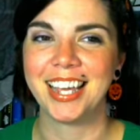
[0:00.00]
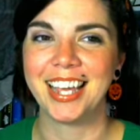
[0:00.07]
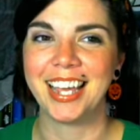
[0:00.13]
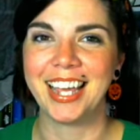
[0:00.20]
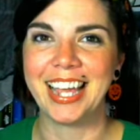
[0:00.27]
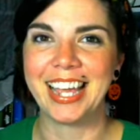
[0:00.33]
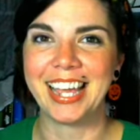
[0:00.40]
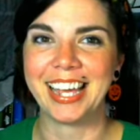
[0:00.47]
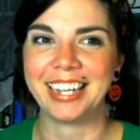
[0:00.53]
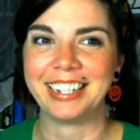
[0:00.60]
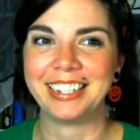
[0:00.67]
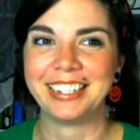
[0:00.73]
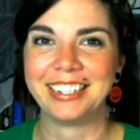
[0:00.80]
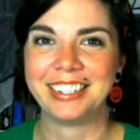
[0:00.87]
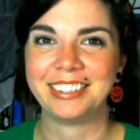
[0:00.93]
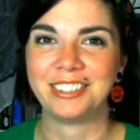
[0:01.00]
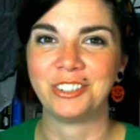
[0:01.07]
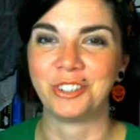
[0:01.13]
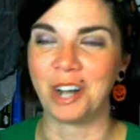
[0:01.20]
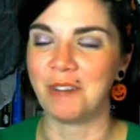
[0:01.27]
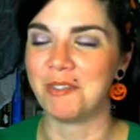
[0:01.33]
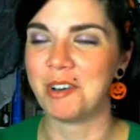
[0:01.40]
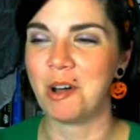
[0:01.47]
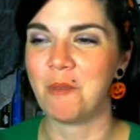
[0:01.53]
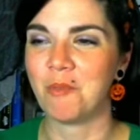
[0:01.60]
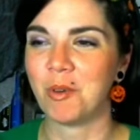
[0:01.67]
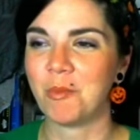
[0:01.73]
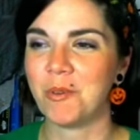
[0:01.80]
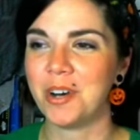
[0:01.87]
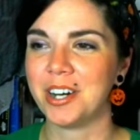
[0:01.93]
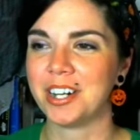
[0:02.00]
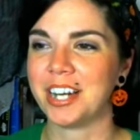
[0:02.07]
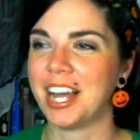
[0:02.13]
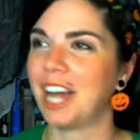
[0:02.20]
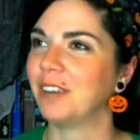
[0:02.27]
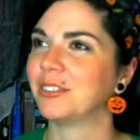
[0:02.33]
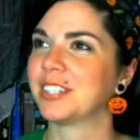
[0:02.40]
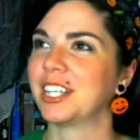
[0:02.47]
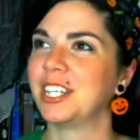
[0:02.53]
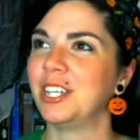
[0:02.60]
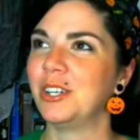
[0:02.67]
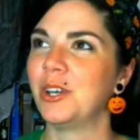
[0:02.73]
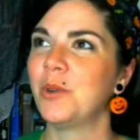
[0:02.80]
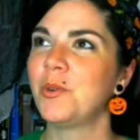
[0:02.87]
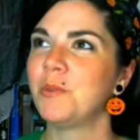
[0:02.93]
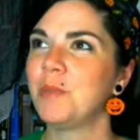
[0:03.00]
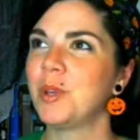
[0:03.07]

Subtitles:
And driving home from work, I was like, you know what would be a